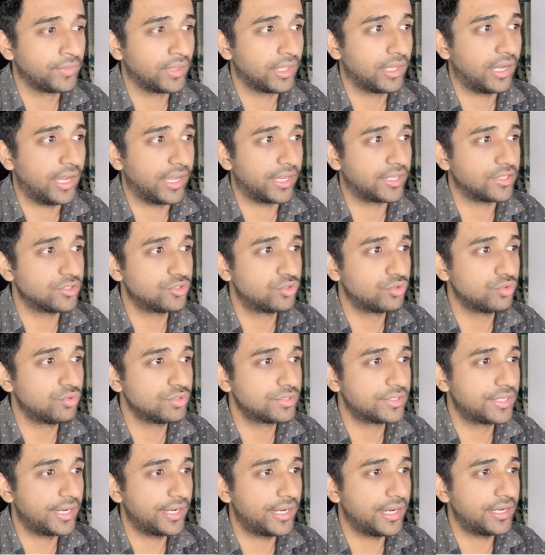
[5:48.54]
I can
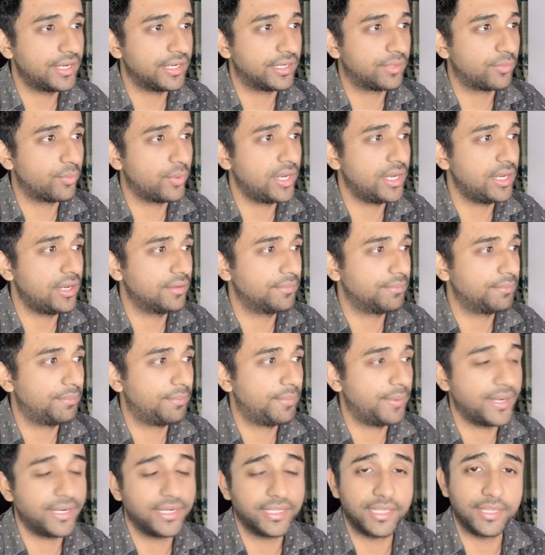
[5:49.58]
choose red and it will
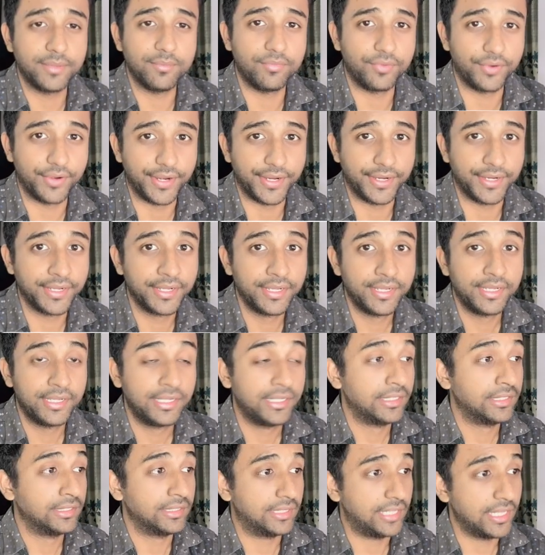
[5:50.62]
paint them red.
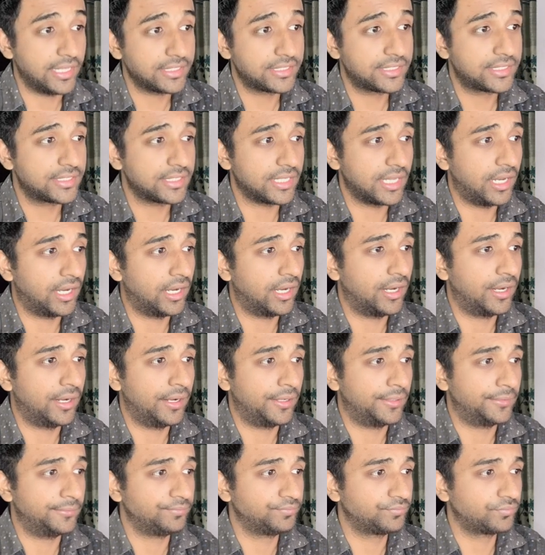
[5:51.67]
This
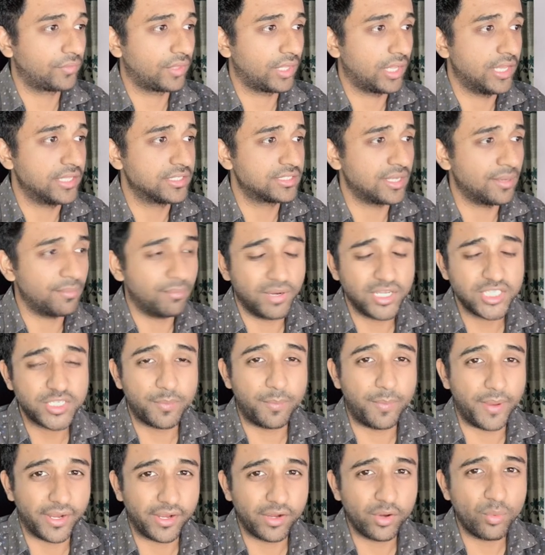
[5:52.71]
is a
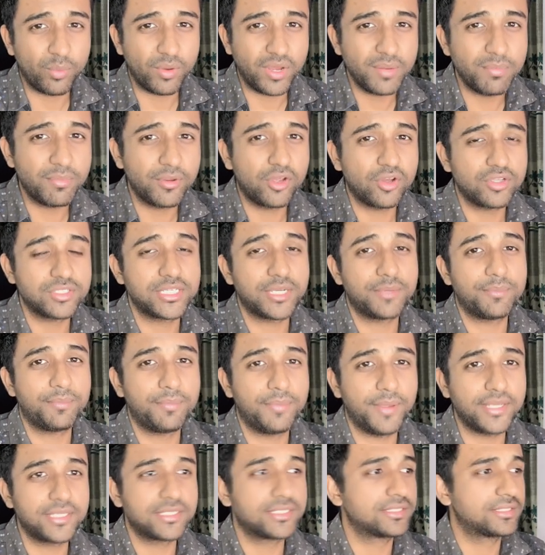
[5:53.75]
much better one because it
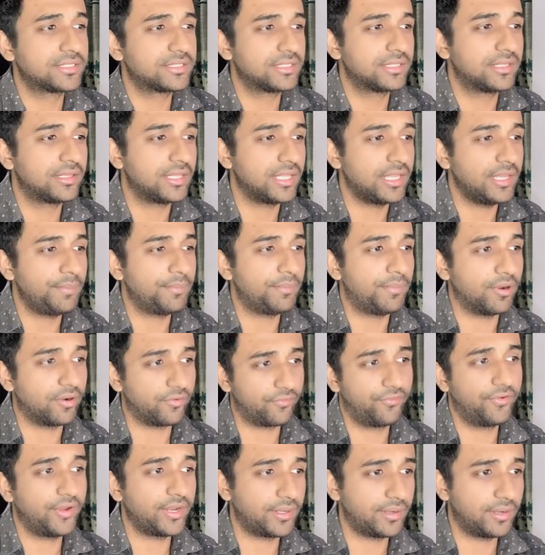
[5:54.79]
picks the
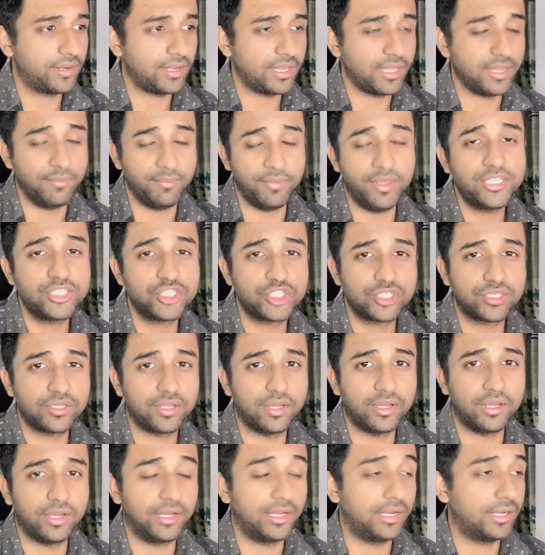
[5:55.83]
perfect image.
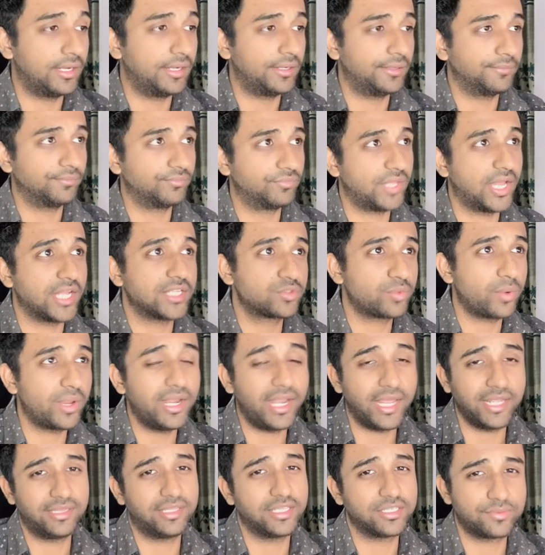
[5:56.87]
That's why I
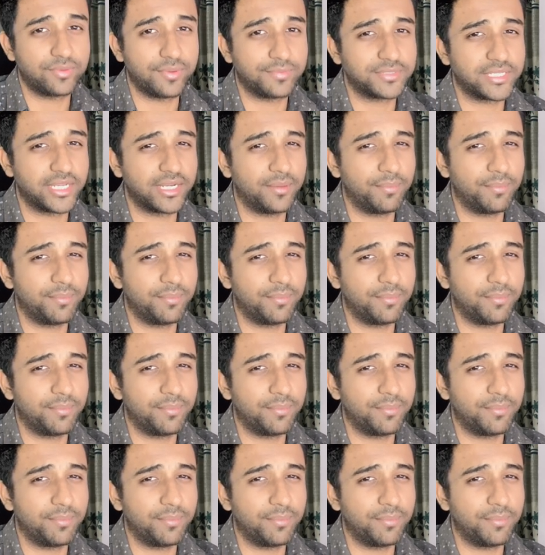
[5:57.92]
like this website a